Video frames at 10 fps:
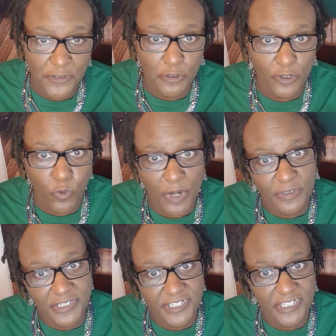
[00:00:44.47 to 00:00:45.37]
you a quote
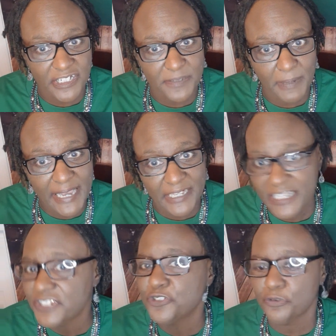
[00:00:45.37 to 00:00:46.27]
since it is Black
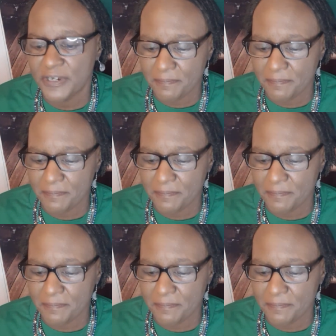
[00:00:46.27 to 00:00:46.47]
History